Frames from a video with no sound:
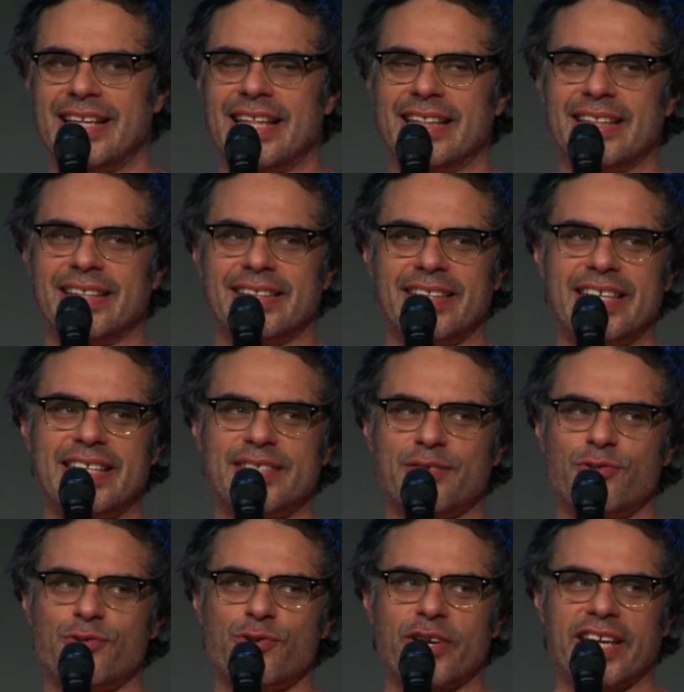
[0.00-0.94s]
And these
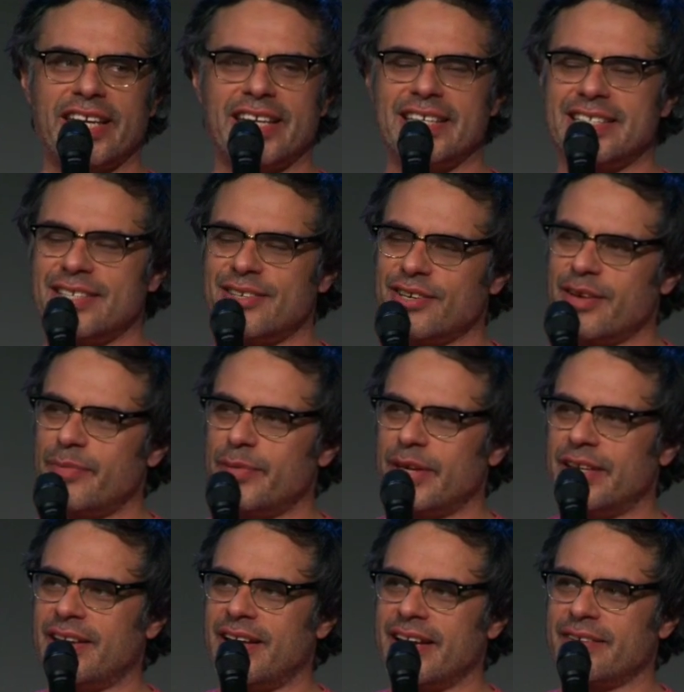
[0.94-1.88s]
orc ears look a
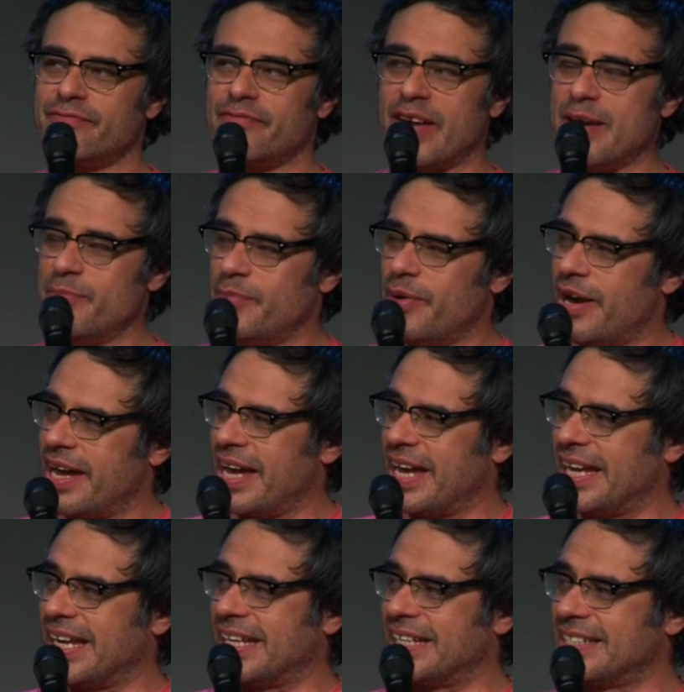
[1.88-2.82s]
bit like vampire
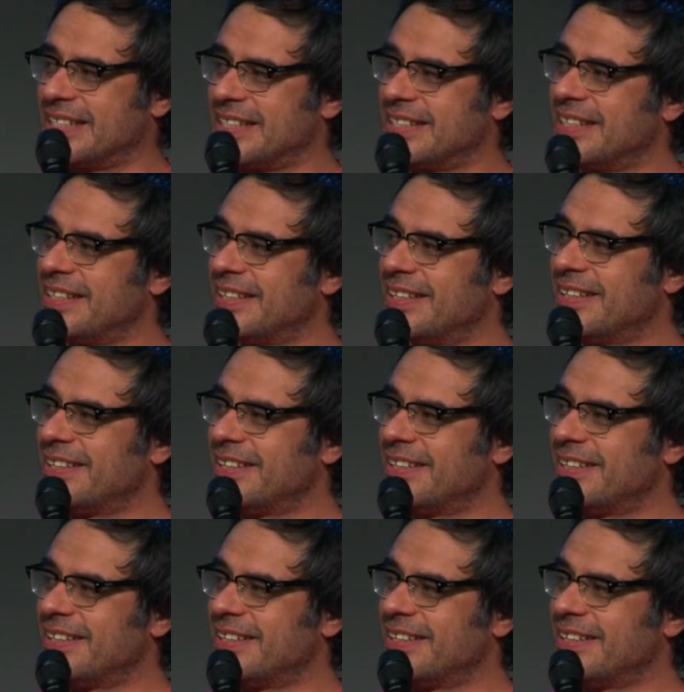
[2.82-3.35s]
ears.